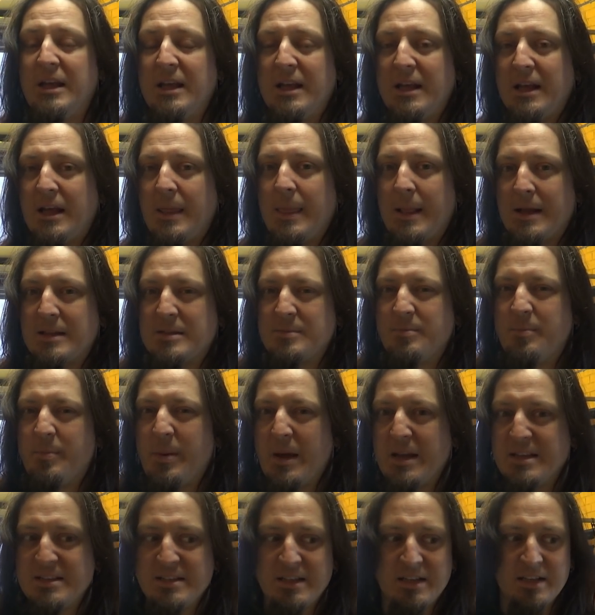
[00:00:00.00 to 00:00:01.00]
That's
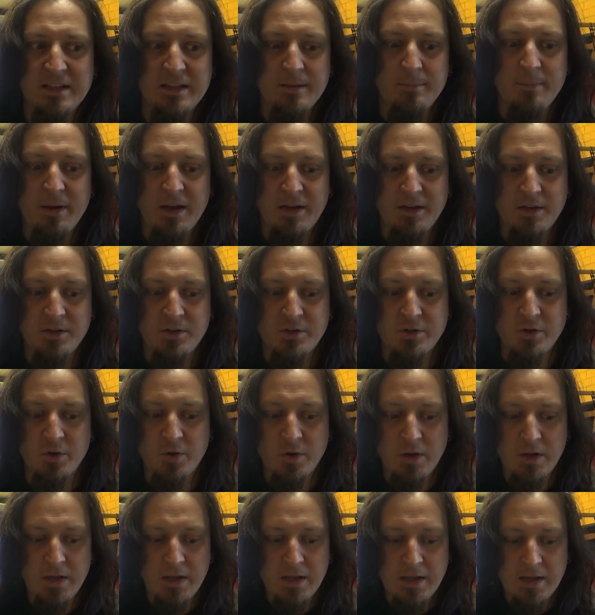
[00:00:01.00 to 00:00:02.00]
basically the main issue.
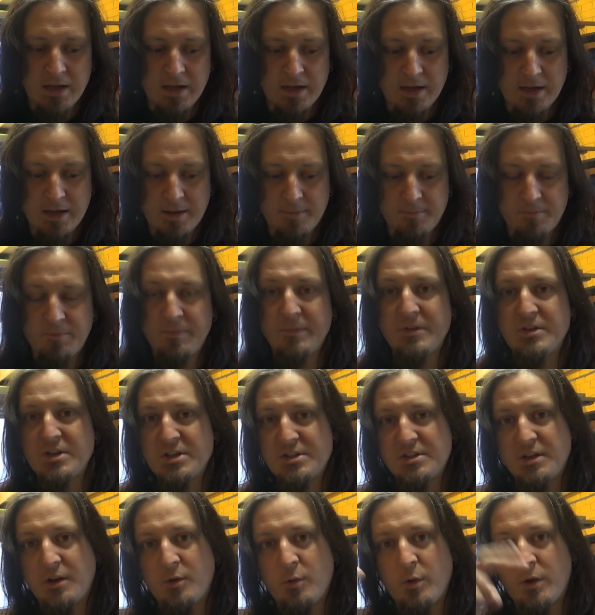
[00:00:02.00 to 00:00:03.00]
Just a
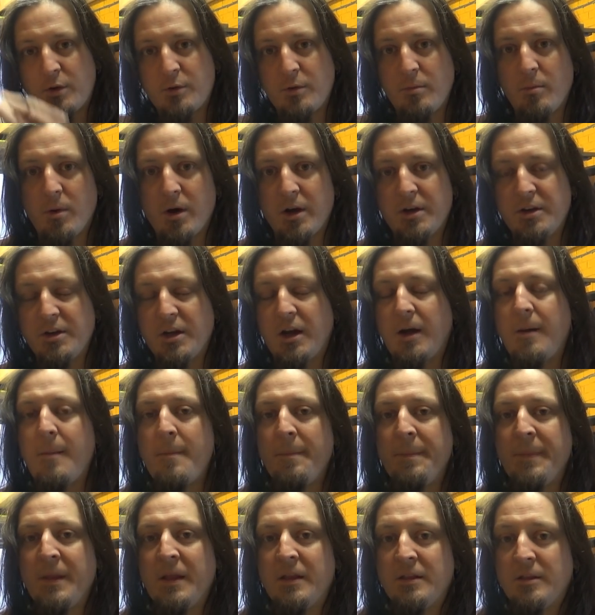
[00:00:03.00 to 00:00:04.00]
quick reminder,
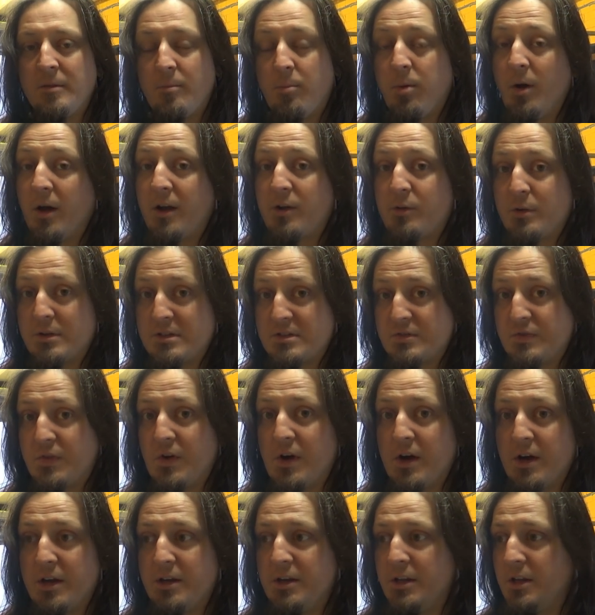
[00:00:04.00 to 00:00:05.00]
the bike runs
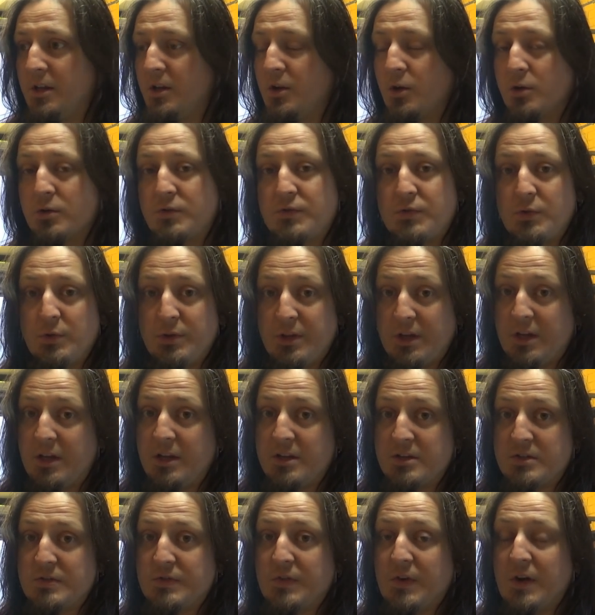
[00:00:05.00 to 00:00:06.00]
fine, it goes through the gears
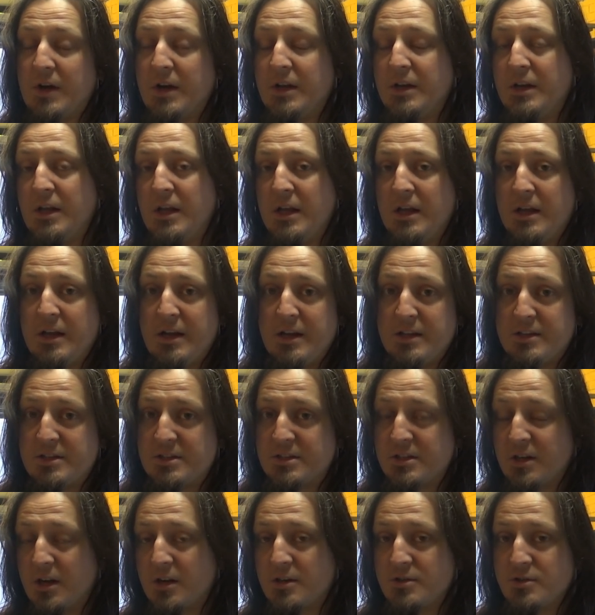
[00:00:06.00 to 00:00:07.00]
fine, it
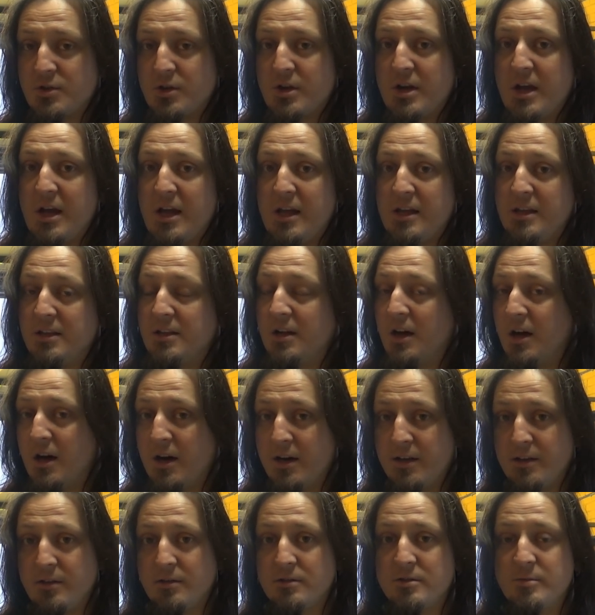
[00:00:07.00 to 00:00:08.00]
starts okay, it
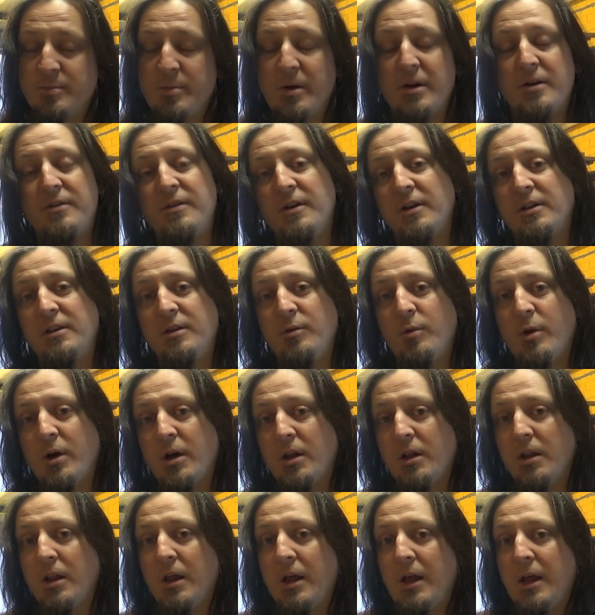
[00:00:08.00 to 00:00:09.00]
idles perfectly well.
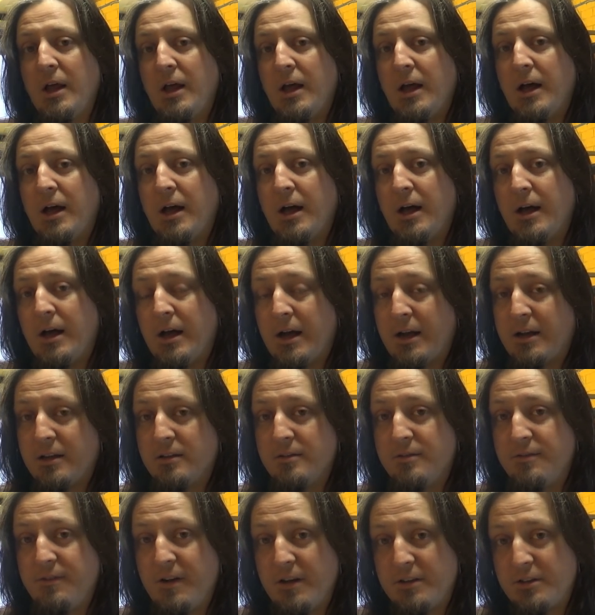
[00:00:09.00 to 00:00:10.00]
I can
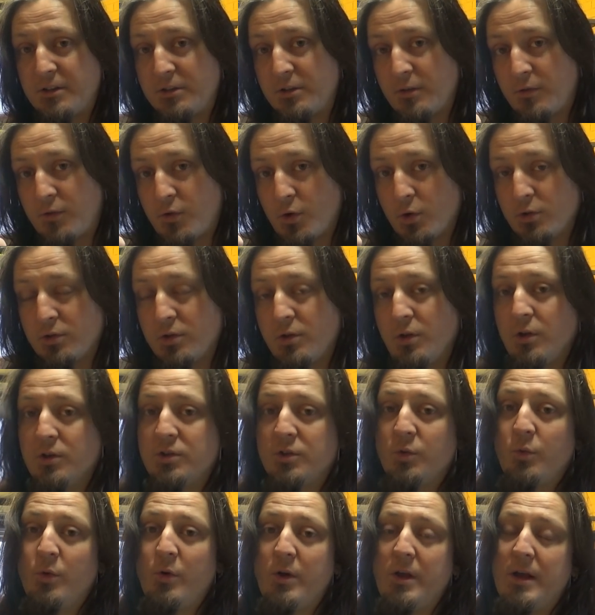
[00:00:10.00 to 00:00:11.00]
feather the throttle all the
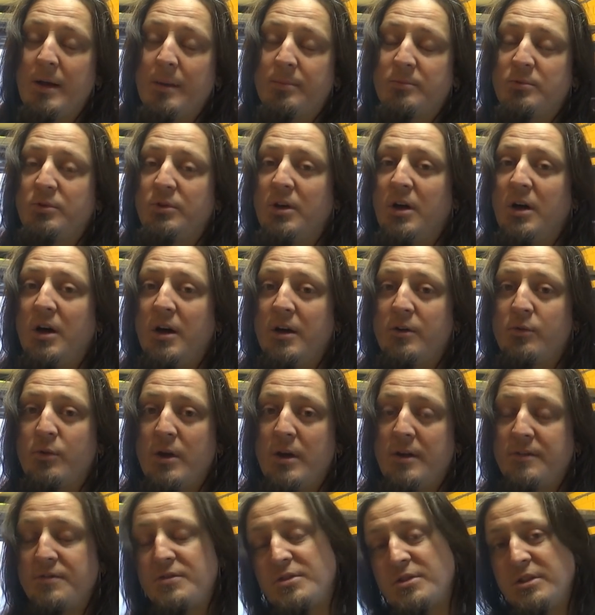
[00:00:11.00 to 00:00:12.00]
way up to the high
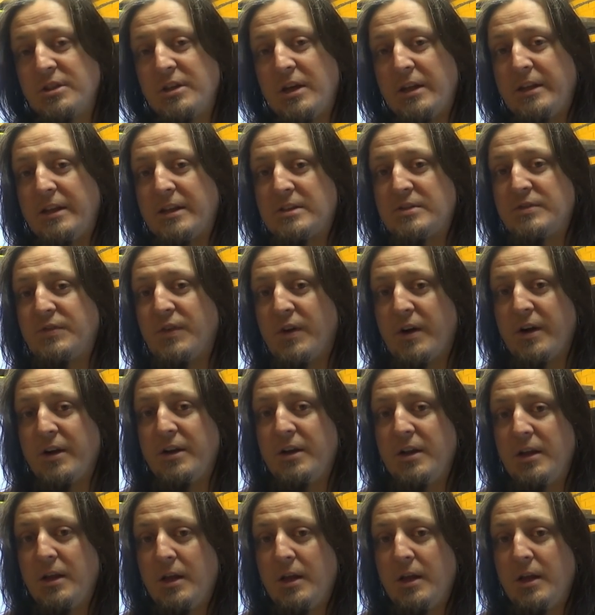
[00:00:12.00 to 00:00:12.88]
revs, and that's fine.